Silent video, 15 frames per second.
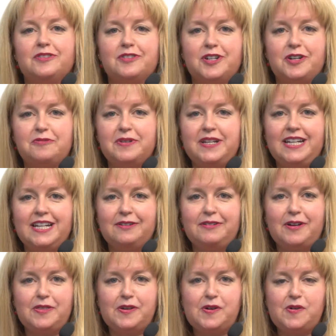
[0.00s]
careening
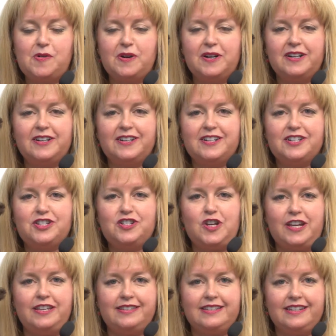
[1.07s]
around the corners,
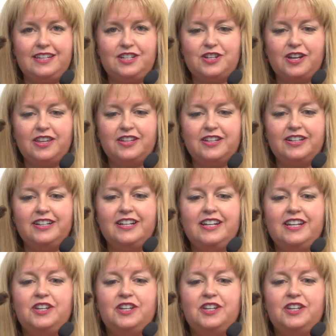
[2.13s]
chasing each other.